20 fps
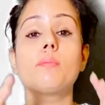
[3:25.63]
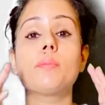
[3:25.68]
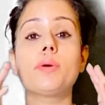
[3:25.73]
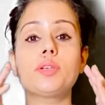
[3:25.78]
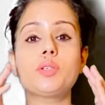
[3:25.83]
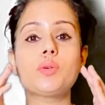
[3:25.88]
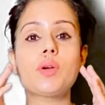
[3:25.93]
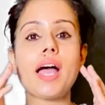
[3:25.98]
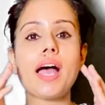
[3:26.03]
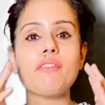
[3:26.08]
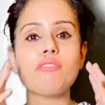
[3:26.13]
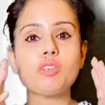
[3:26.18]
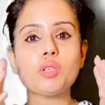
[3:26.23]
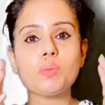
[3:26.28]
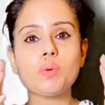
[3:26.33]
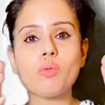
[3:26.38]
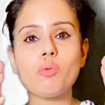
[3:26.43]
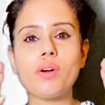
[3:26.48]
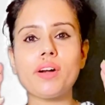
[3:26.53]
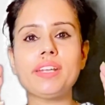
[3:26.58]
but you have to
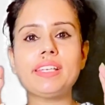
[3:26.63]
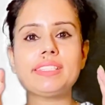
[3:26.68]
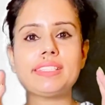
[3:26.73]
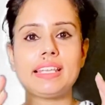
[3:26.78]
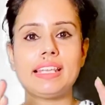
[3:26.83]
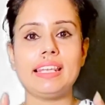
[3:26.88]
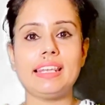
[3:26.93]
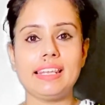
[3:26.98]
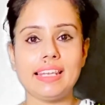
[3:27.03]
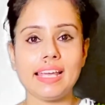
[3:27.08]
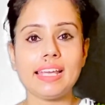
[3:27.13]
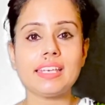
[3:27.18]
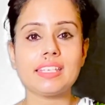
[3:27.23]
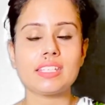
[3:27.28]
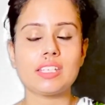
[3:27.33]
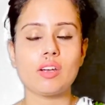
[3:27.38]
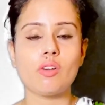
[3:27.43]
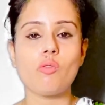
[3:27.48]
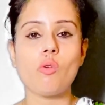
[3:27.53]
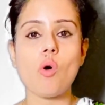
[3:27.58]
be very
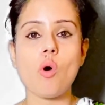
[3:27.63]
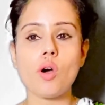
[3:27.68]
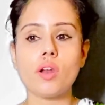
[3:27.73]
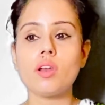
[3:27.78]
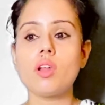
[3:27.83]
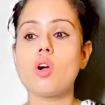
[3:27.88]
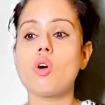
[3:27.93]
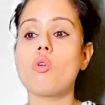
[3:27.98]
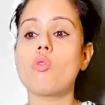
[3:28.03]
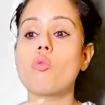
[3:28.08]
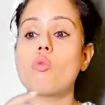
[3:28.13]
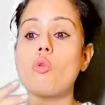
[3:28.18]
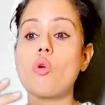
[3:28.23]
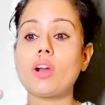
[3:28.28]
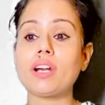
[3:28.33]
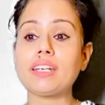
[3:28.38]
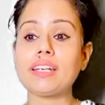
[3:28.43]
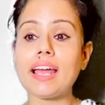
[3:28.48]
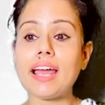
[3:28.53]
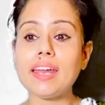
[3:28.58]
selective on
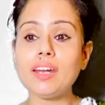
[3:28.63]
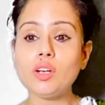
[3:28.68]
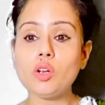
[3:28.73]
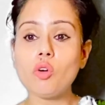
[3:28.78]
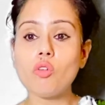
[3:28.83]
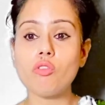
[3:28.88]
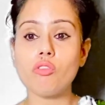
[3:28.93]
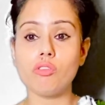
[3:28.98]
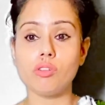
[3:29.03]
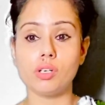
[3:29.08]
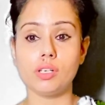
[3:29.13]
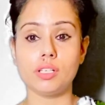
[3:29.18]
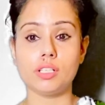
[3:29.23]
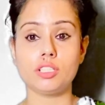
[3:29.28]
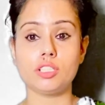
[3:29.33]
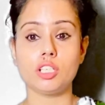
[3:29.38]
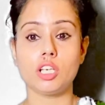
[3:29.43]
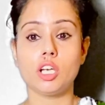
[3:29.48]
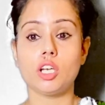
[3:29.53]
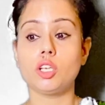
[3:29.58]
what kind of
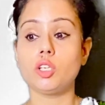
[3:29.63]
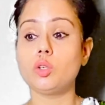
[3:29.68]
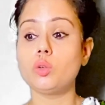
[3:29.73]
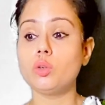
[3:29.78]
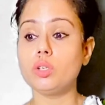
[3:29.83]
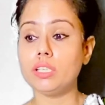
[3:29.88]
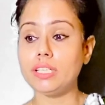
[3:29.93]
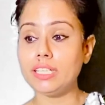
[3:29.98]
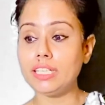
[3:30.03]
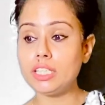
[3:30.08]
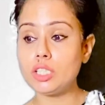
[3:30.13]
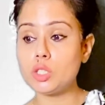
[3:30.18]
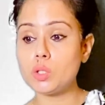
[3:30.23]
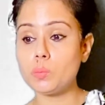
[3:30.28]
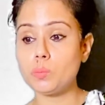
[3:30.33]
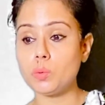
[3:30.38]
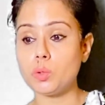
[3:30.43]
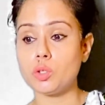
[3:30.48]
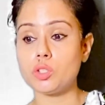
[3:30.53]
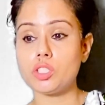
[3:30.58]
words you need to
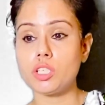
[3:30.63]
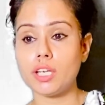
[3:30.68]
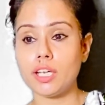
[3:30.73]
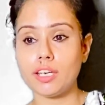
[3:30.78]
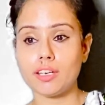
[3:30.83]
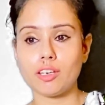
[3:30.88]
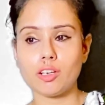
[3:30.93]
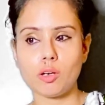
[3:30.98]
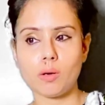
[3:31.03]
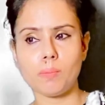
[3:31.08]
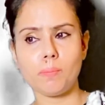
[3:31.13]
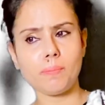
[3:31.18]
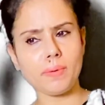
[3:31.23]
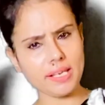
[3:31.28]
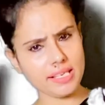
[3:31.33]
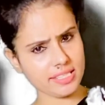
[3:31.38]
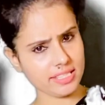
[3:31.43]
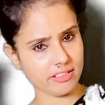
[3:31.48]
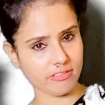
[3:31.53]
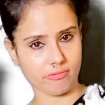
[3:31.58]
put in your
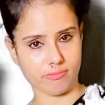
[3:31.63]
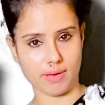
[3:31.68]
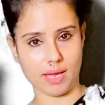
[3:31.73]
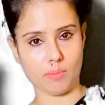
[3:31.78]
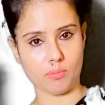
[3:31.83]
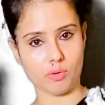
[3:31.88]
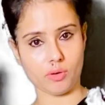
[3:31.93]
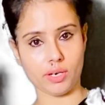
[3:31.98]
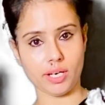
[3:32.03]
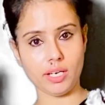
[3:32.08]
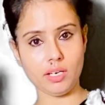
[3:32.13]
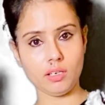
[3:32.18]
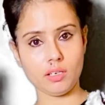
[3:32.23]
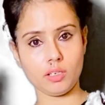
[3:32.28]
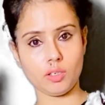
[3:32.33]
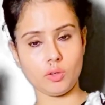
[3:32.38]
passive memory.